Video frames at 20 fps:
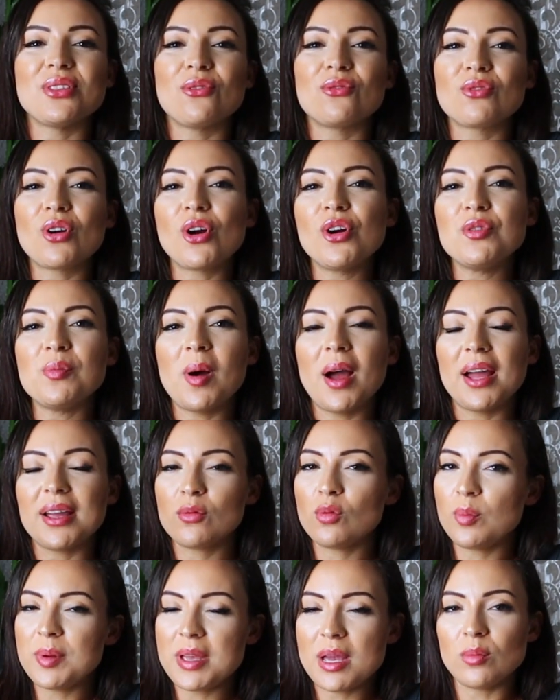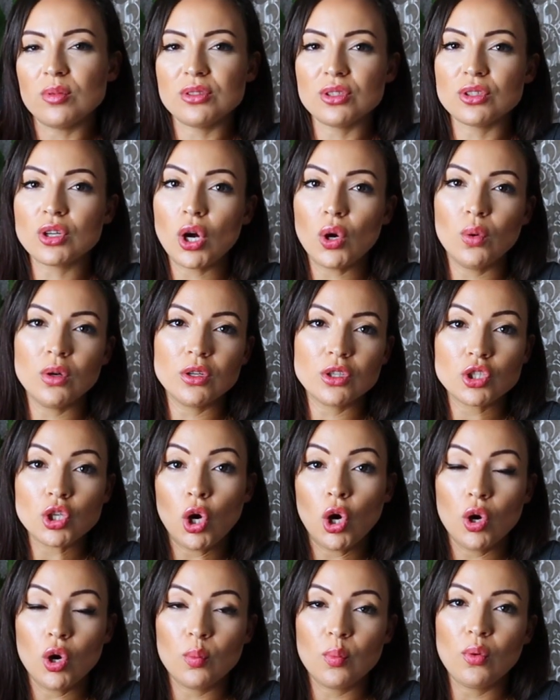the Rode mic will be able to go on
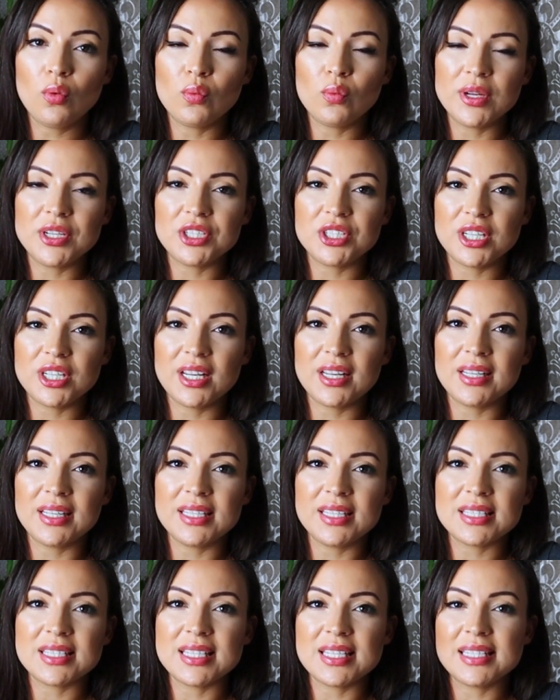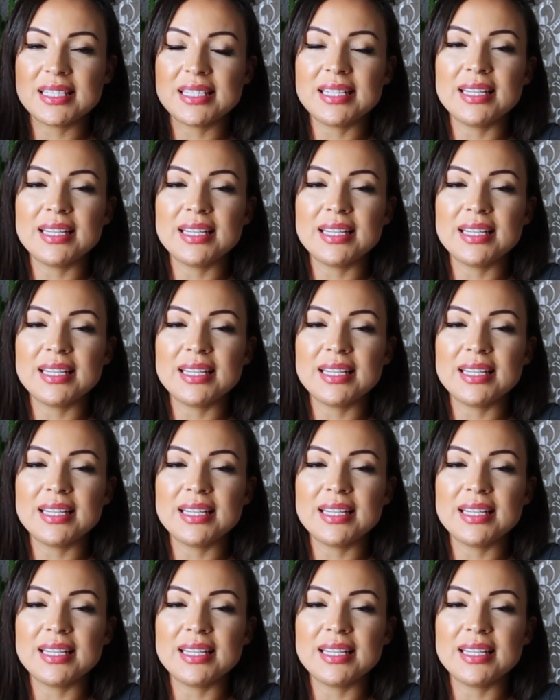top, which is this